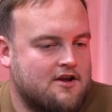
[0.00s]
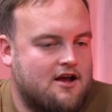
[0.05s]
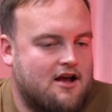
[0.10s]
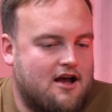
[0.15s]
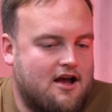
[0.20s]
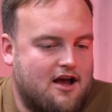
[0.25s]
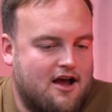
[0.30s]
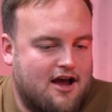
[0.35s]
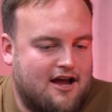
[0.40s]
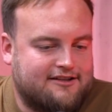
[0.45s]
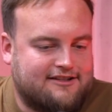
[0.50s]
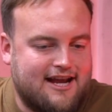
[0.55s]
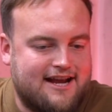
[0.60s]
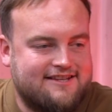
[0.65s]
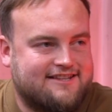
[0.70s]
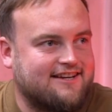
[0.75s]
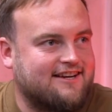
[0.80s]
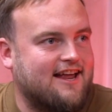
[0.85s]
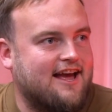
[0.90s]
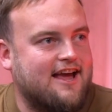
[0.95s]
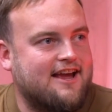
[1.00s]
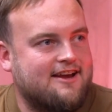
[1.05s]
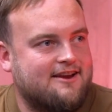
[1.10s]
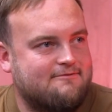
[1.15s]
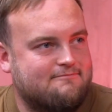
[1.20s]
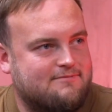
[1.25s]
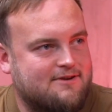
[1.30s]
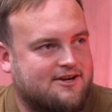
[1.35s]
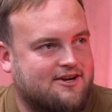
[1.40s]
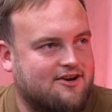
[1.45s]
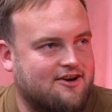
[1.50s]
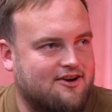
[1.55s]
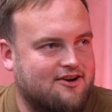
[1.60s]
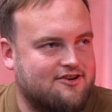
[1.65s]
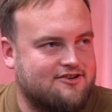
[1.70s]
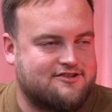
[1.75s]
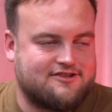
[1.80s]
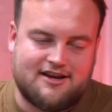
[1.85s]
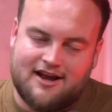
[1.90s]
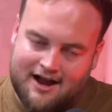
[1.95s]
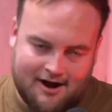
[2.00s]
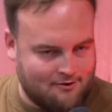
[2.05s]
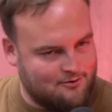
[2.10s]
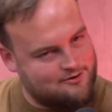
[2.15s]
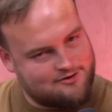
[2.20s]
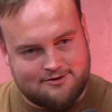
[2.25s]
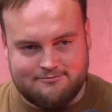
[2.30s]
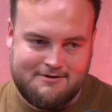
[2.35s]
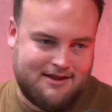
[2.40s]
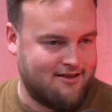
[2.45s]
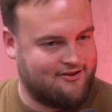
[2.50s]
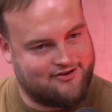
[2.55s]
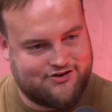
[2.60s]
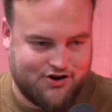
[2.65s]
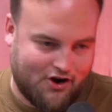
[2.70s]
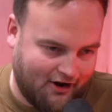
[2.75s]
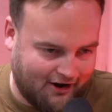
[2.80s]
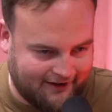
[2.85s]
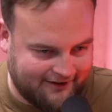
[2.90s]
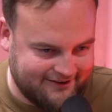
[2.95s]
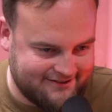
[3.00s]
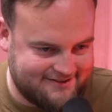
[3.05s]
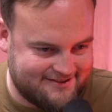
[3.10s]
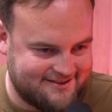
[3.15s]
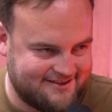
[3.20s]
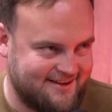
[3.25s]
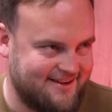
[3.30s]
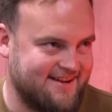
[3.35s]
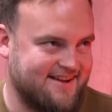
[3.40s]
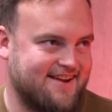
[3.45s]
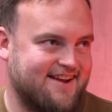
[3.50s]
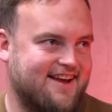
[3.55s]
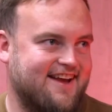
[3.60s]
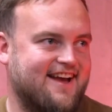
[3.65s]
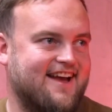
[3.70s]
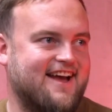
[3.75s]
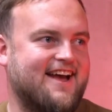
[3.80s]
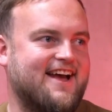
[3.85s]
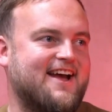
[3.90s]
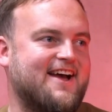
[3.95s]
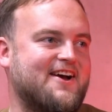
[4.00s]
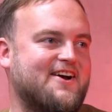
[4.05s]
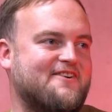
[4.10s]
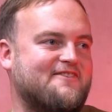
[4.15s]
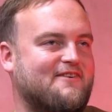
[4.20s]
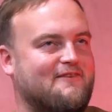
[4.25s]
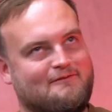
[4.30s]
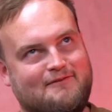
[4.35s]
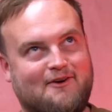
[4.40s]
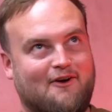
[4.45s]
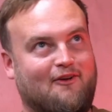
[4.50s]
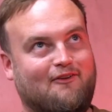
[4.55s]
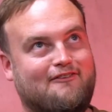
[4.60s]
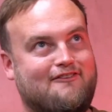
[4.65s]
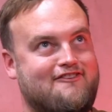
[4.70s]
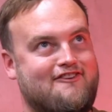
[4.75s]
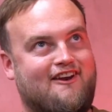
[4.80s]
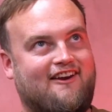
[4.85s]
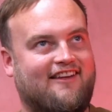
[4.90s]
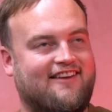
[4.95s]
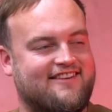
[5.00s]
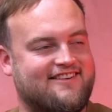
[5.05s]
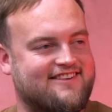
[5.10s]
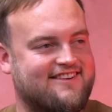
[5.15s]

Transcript: A day delay because I was on my jollies. On my old jollies.